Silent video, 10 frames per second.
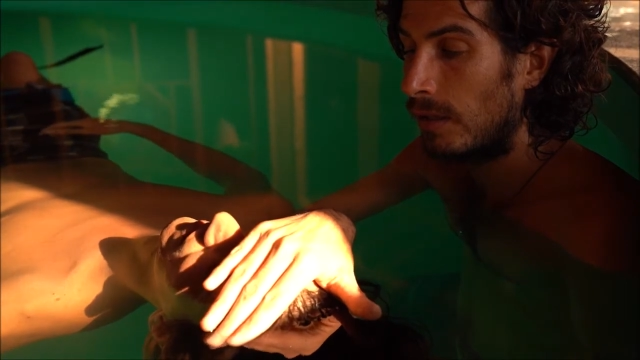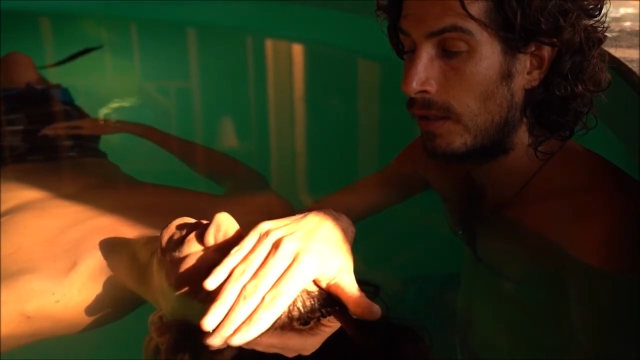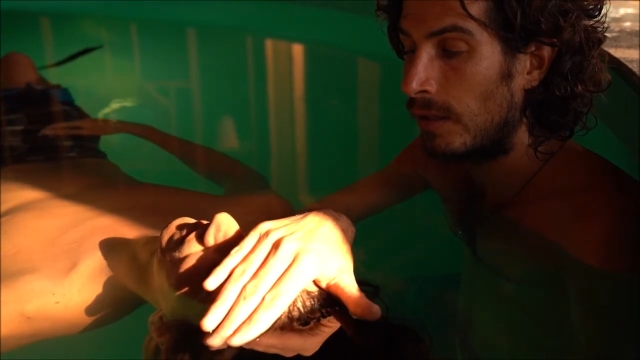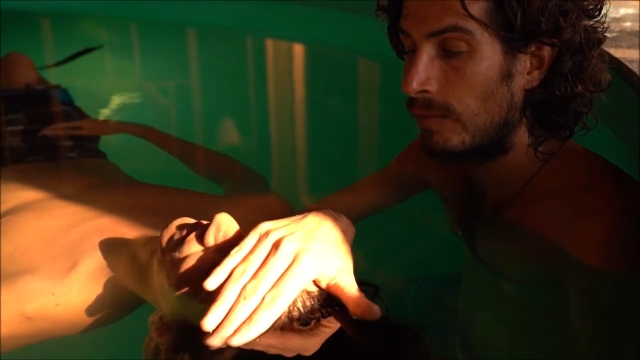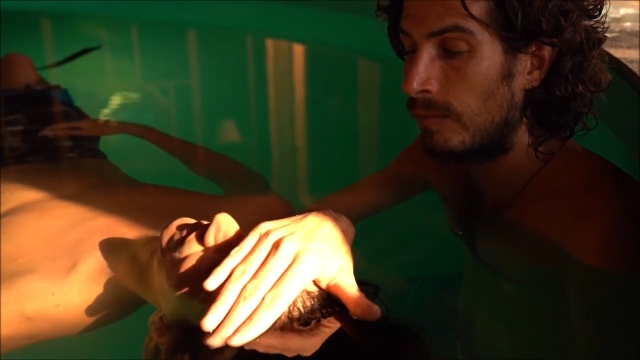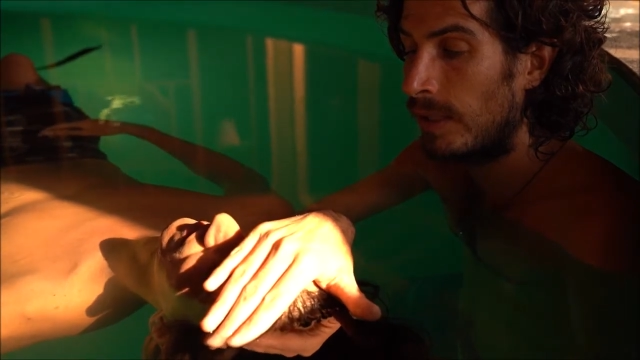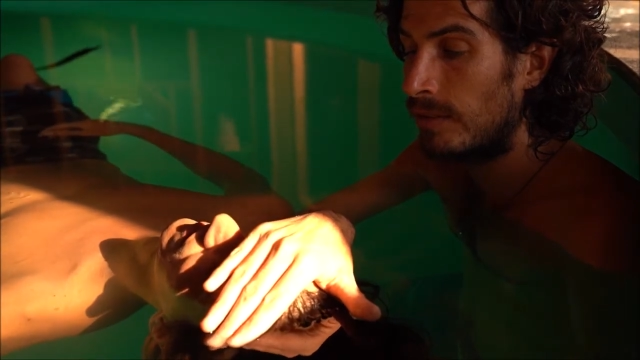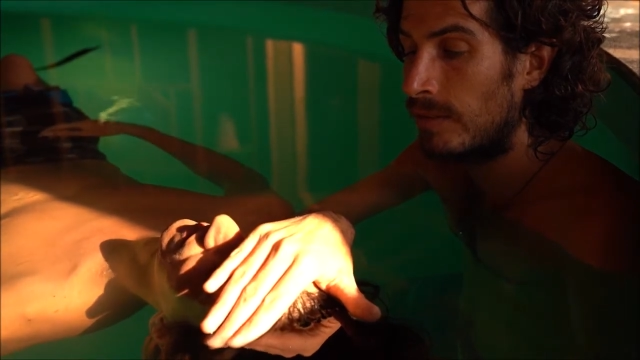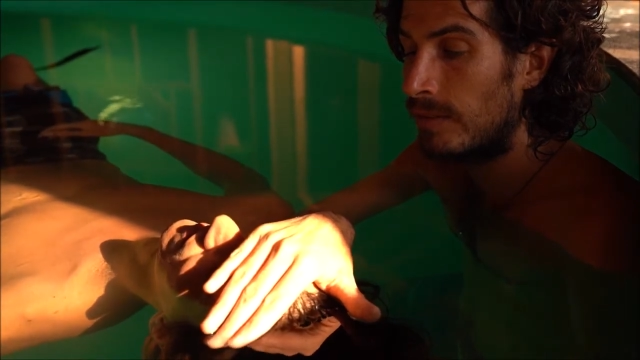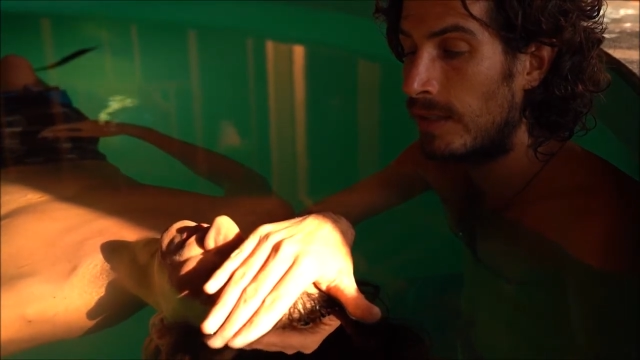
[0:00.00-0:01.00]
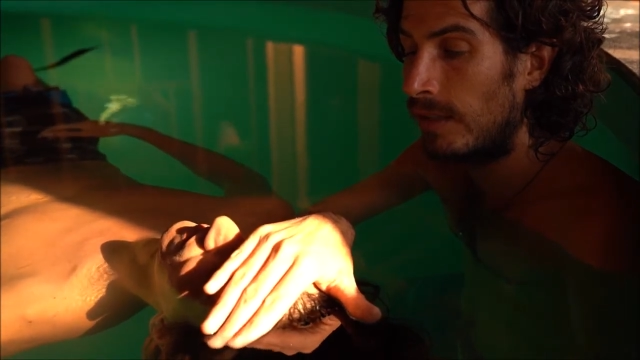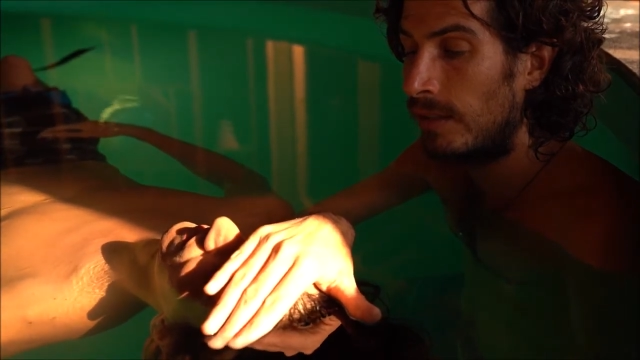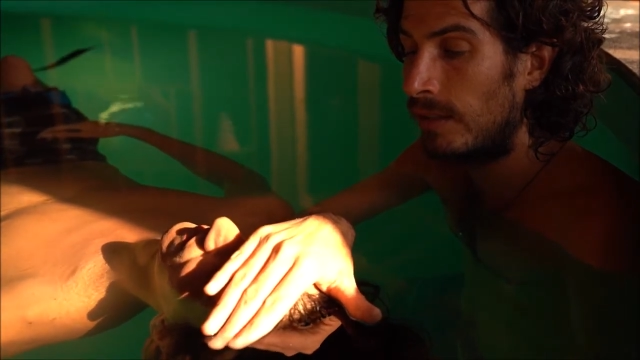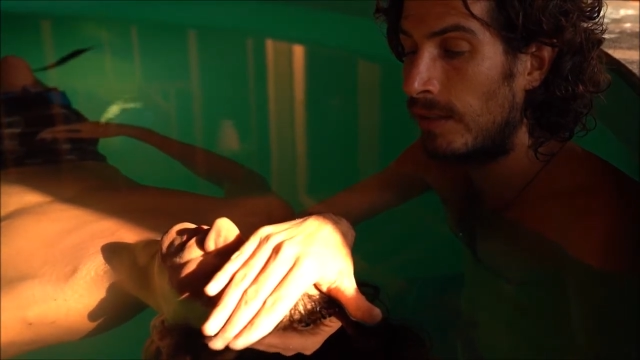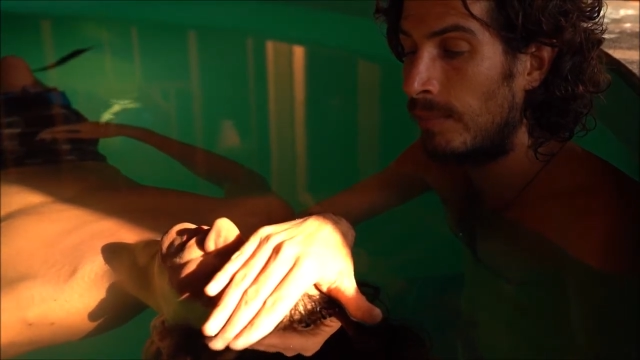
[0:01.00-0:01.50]
And by
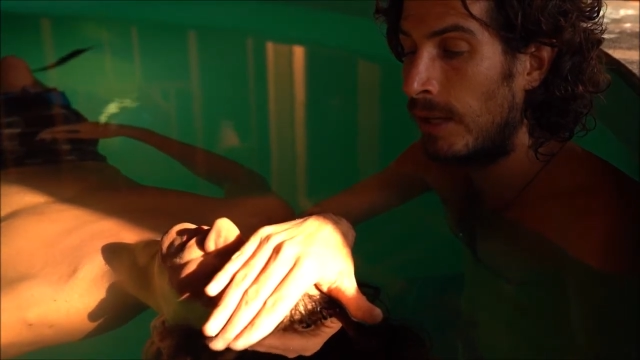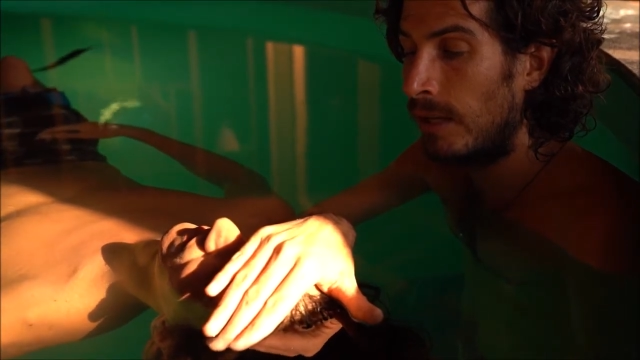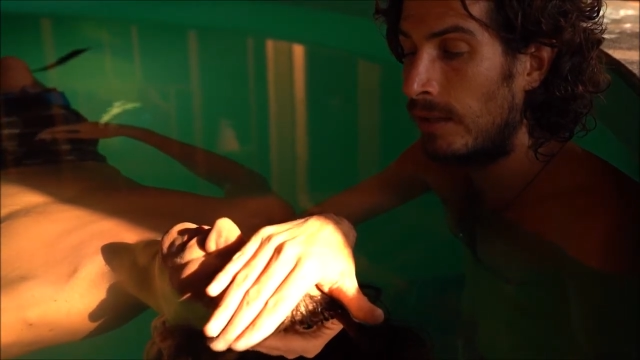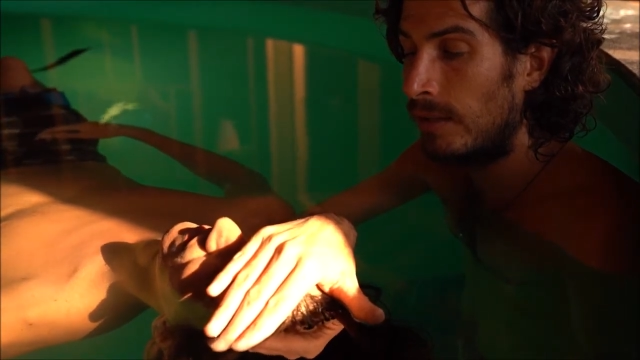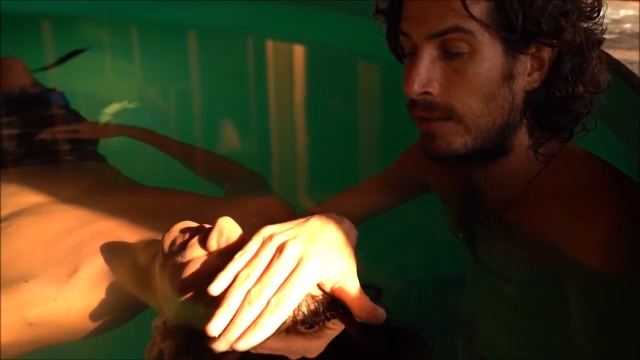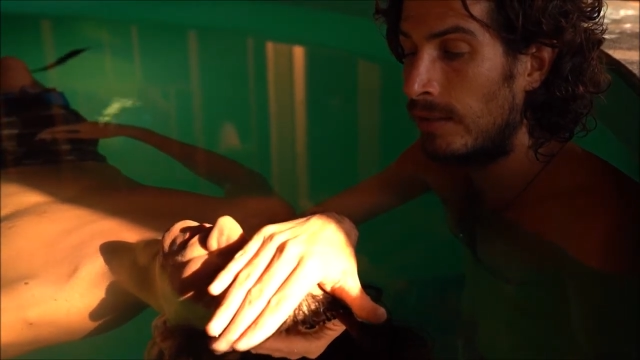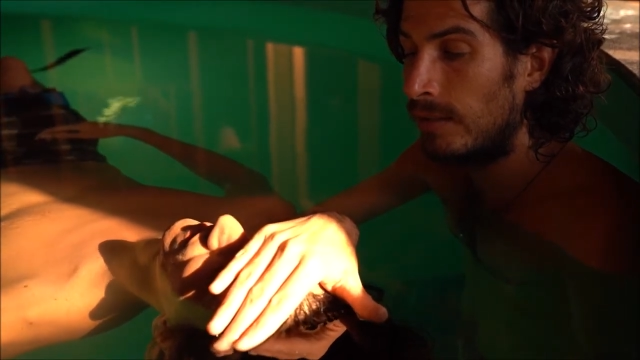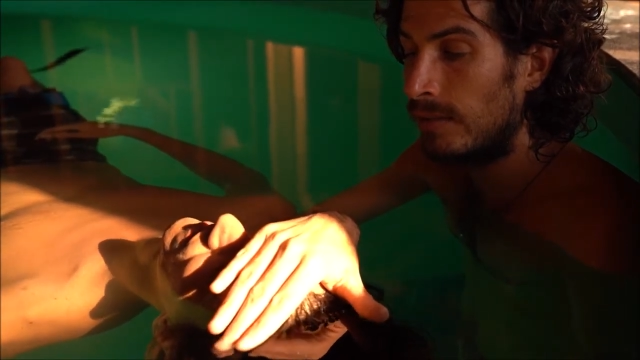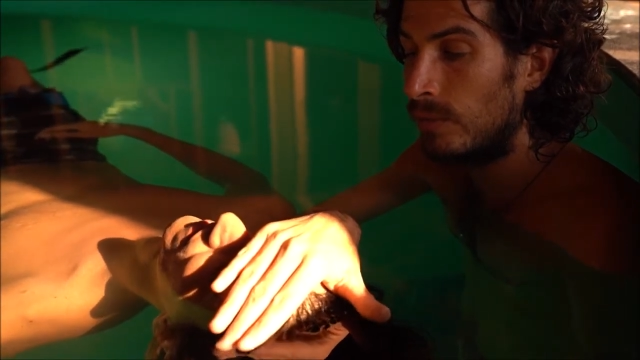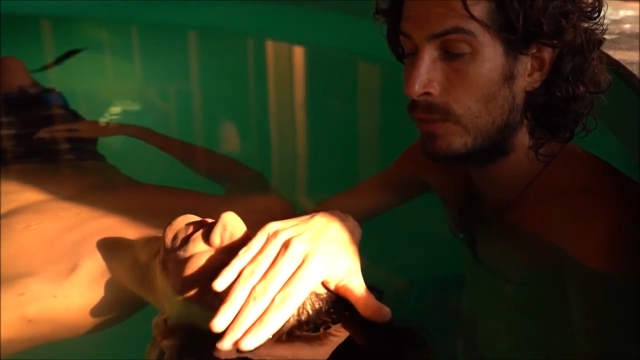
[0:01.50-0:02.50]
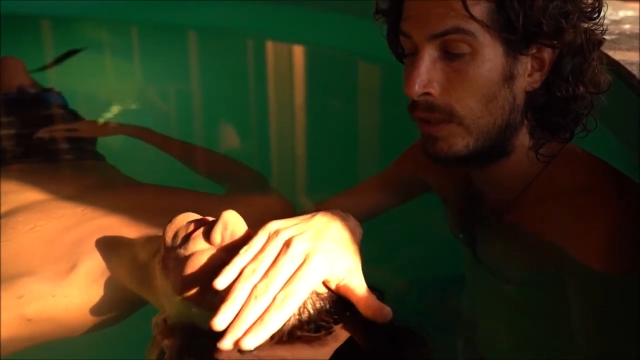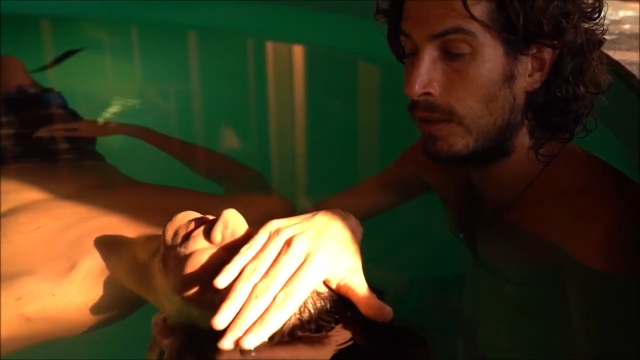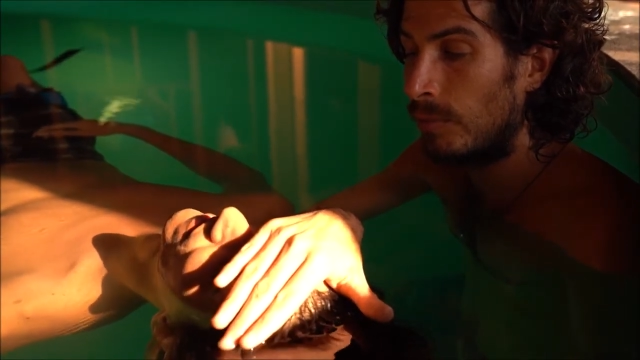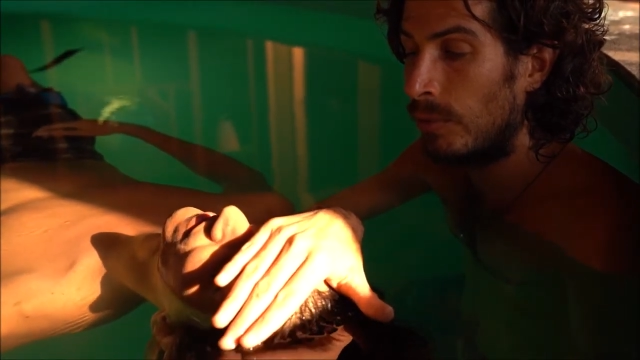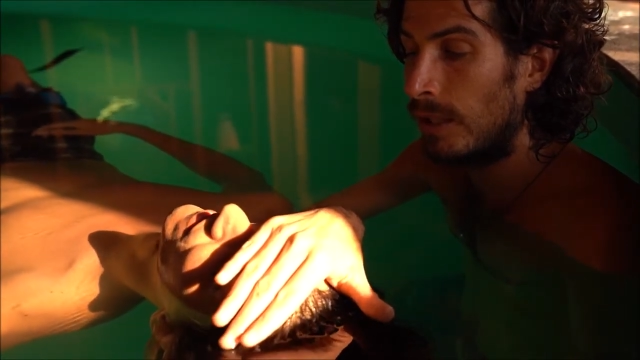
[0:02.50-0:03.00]
sustaining the mind in this way,
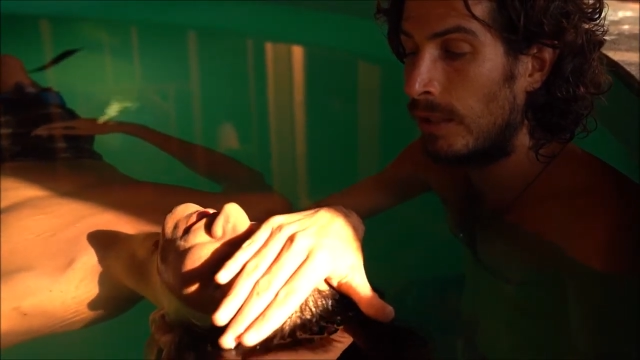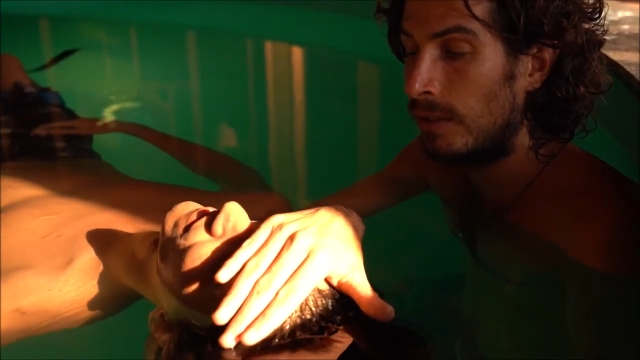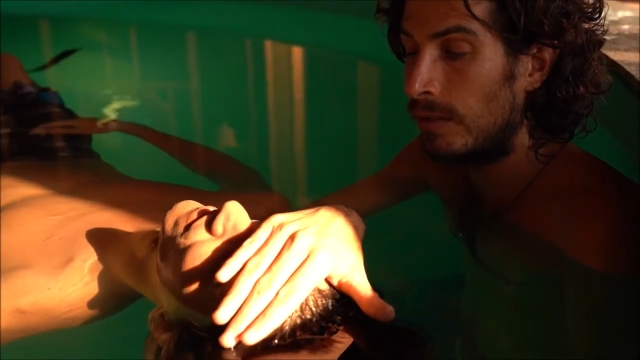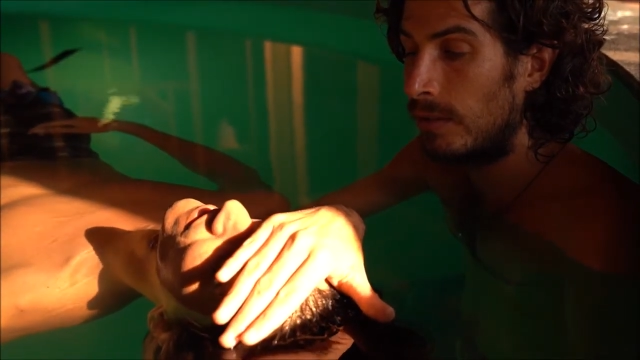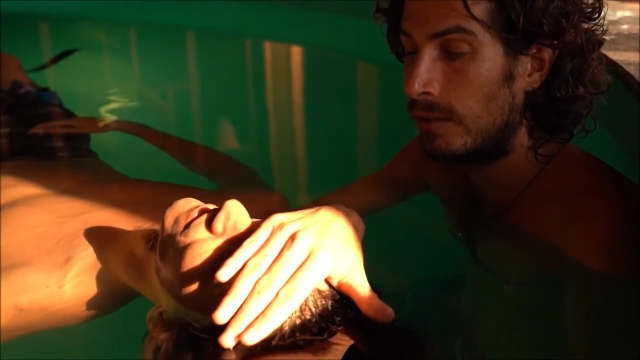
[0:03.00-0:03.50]
the brain,